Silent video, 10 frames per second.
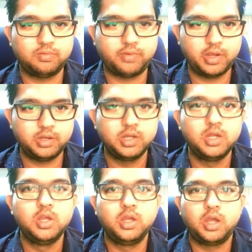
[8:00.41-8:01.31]
Fine.
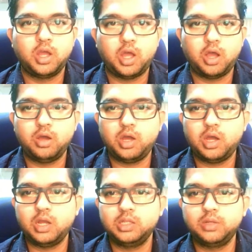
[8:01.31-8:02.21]

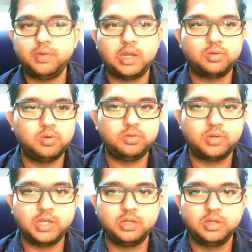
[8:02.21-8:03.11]
Another way I told you,
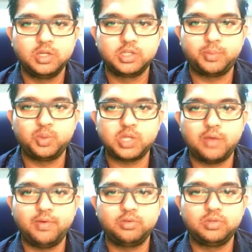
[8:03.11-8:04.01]
right? Suppose I
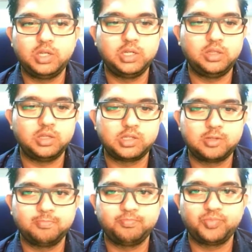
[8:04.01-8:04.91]
want to delete this.
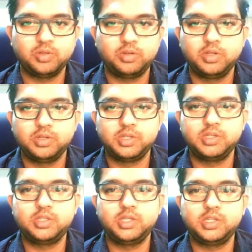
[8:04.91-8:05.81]
Since
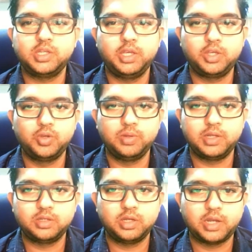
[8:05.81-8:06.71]
this is
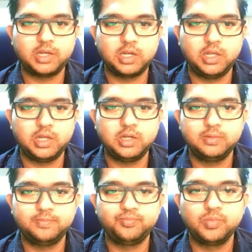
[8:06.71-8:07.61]
equivalent, right click,
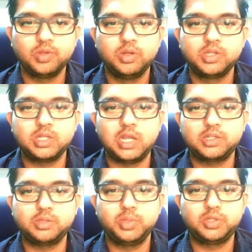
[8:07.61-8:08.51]
select
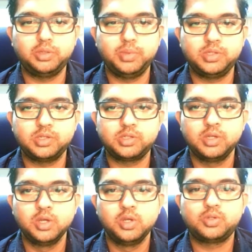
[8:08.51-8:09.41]
symmetry images.
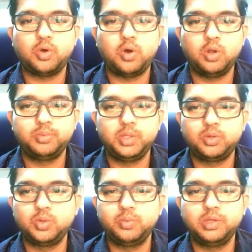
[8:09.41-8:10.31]
So all of the
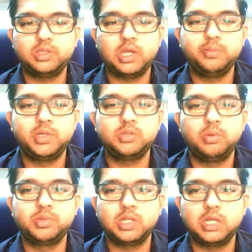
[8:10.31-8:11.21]
equivalent elements will
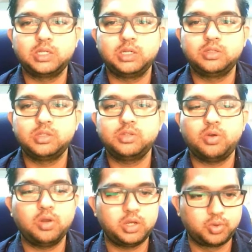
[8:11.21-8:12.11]
be selected. Since
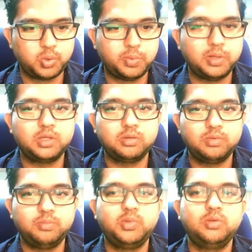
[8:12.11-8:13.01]
all are equivalent,
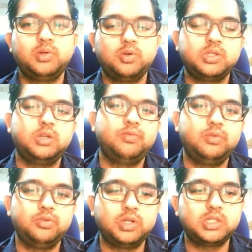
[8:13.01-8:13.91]
because in a
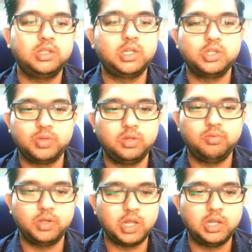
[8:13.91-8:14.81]
unit cell there is only
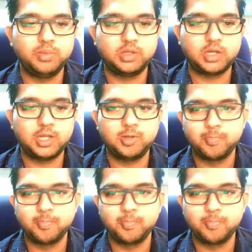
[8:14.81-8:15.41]
one element, right?